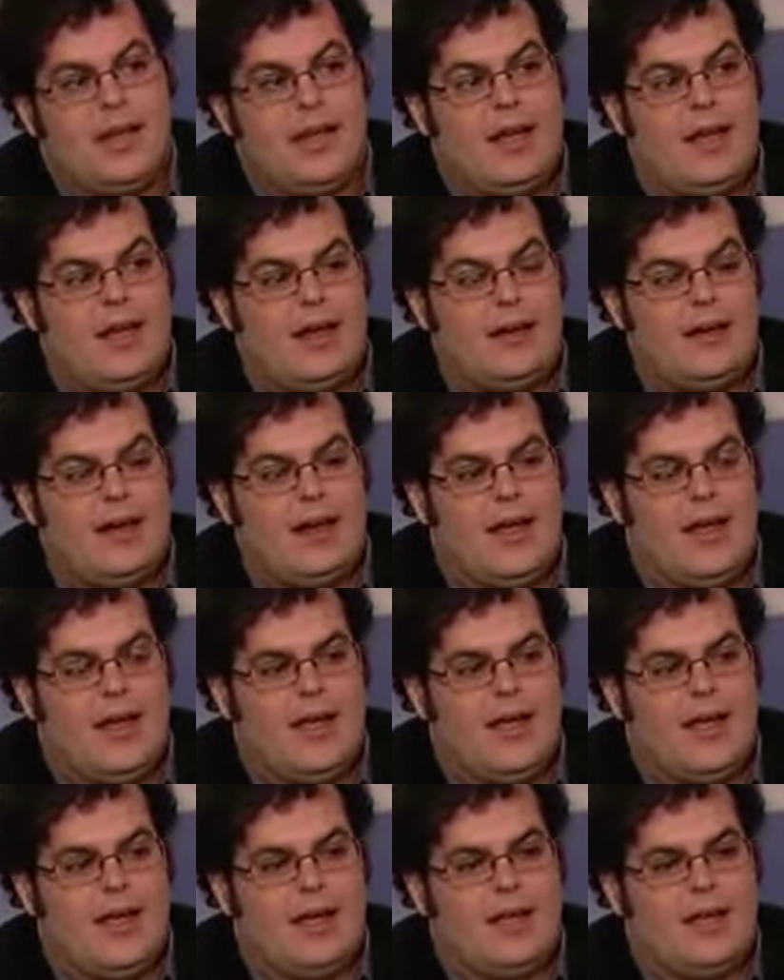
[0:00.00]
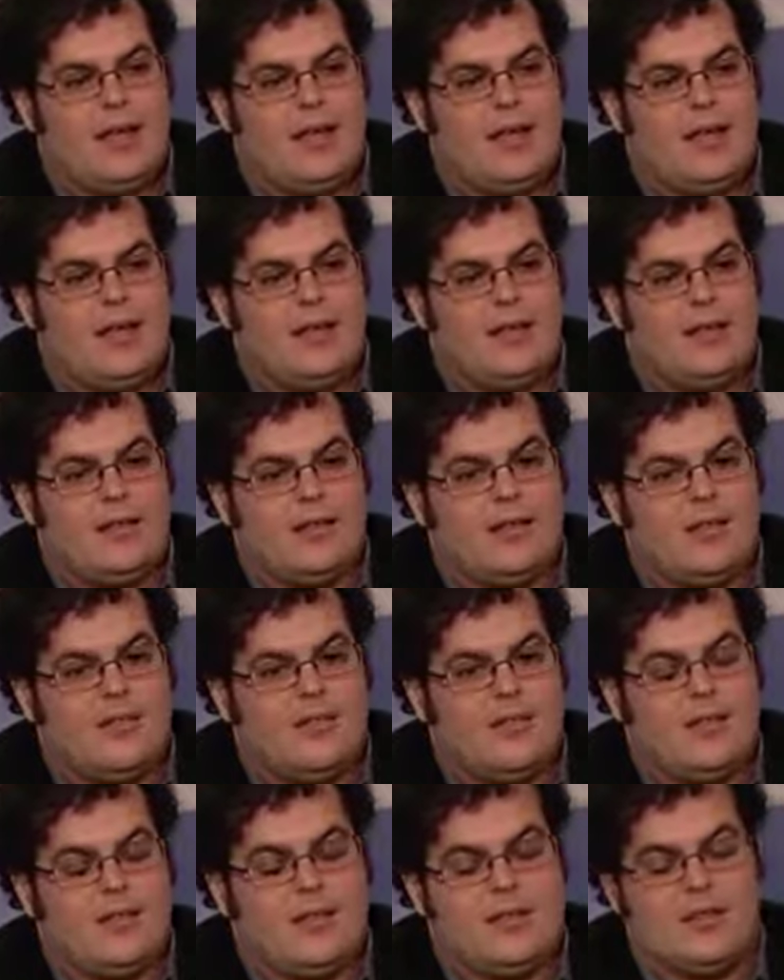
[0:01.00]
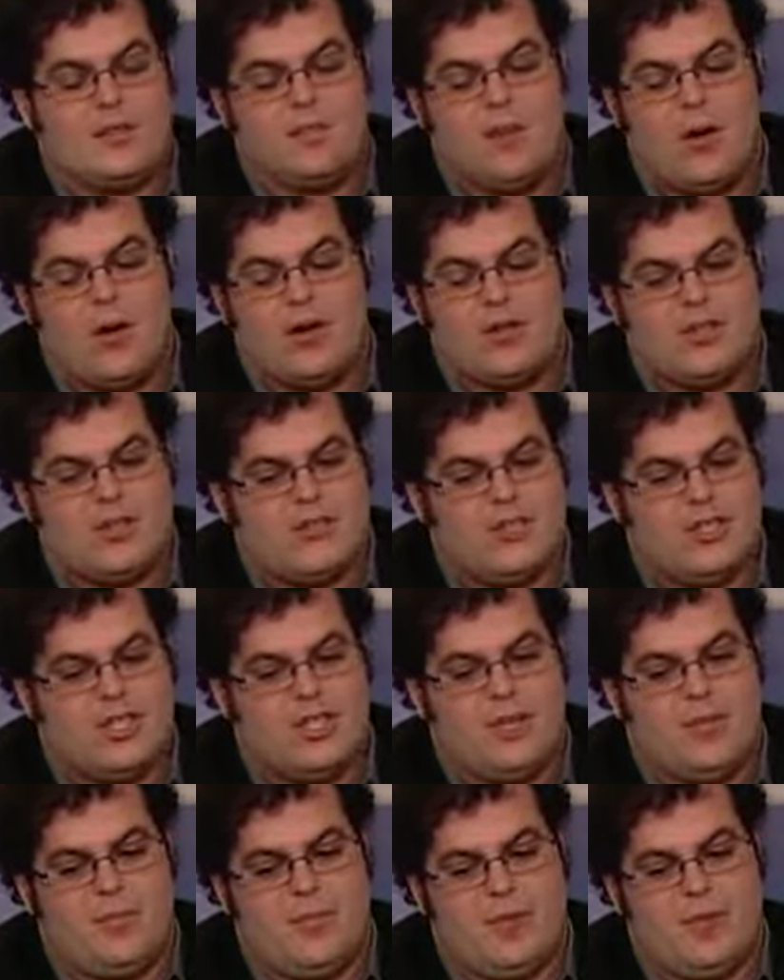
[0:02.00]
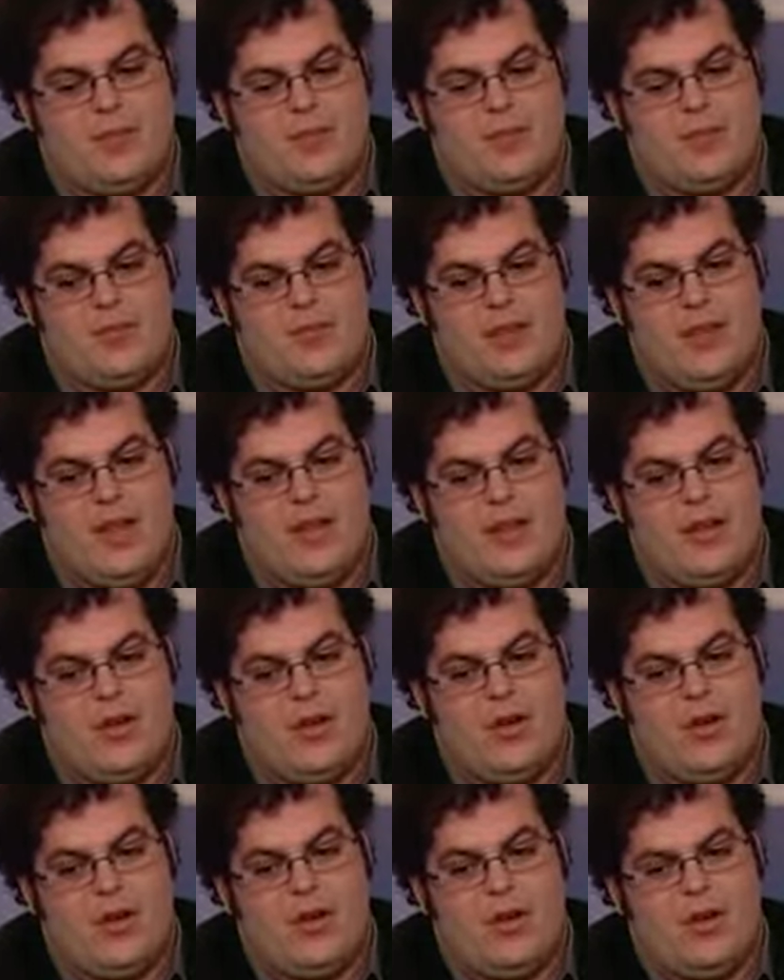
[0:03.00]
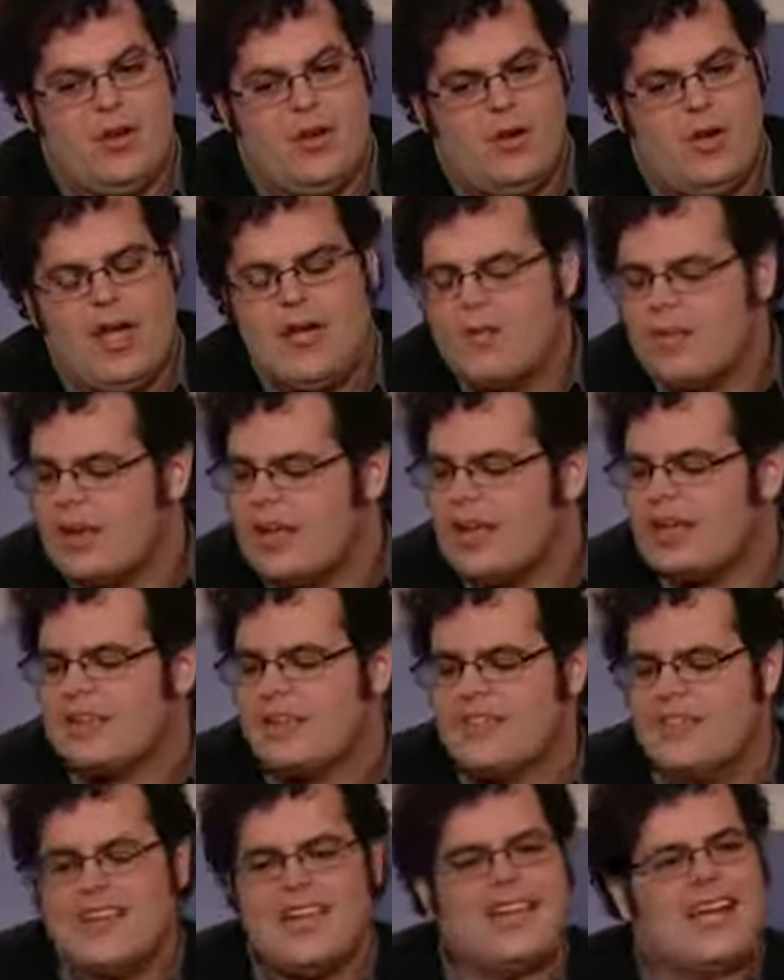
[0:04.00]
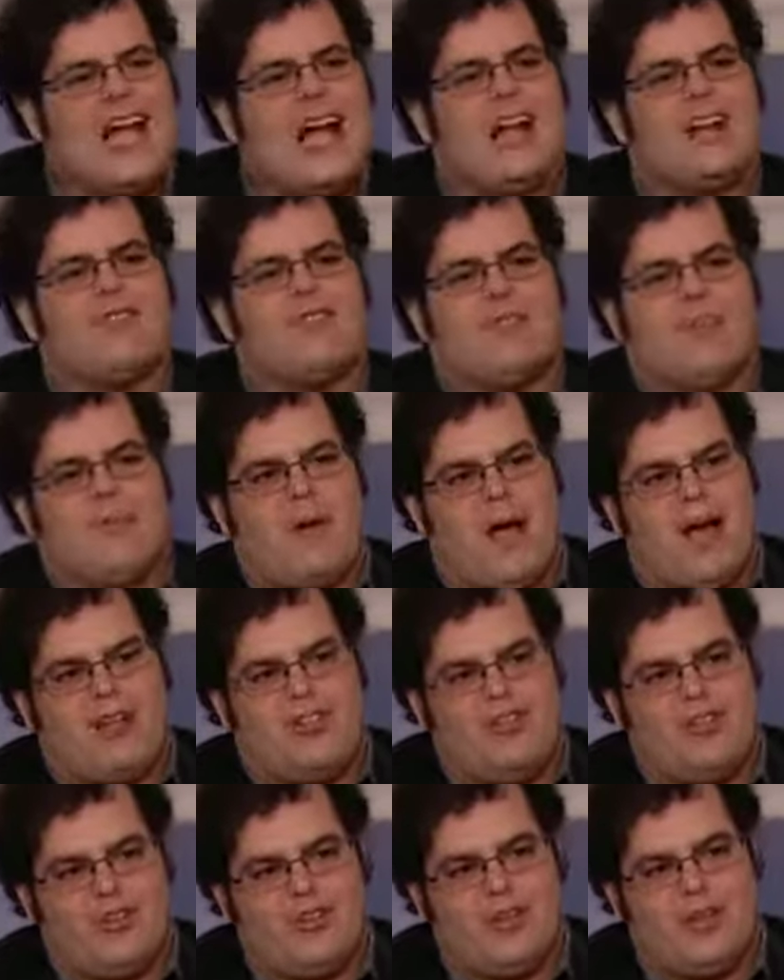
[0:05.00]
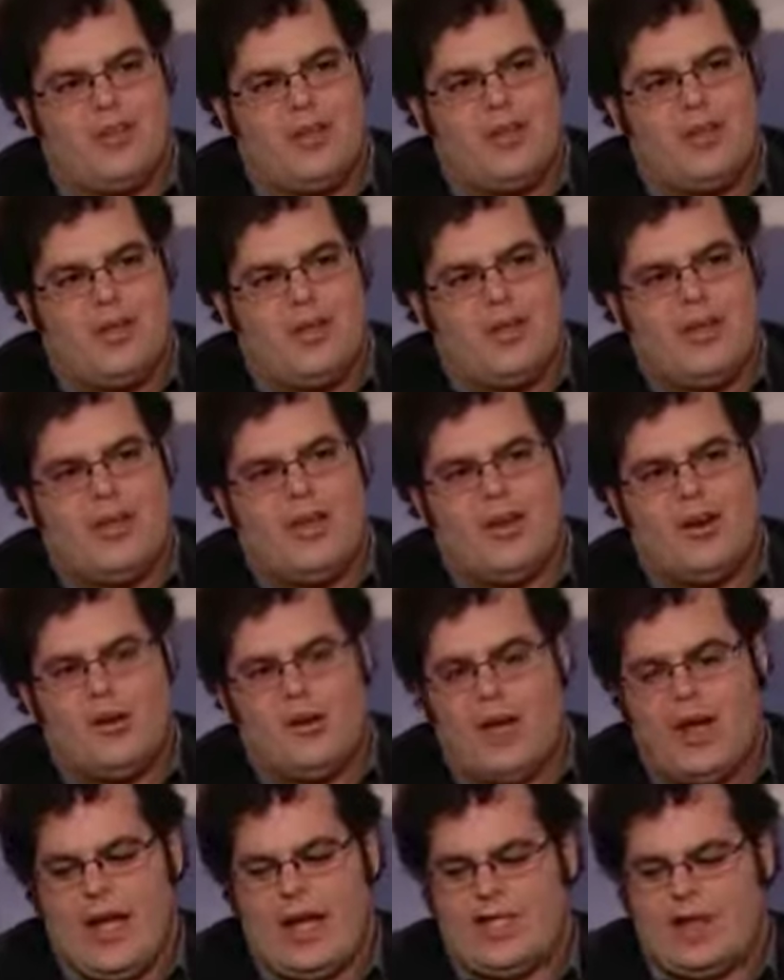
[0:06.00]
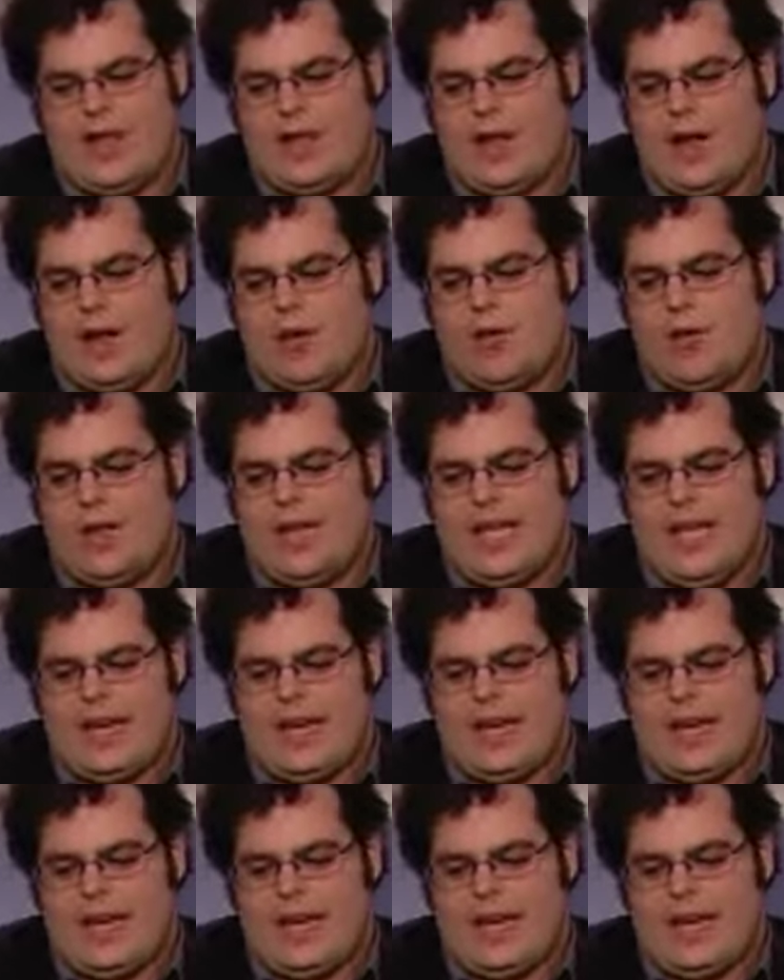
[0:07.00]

And this partisanship is just getting, doesn't it kind of remind you in a way, like, aren't we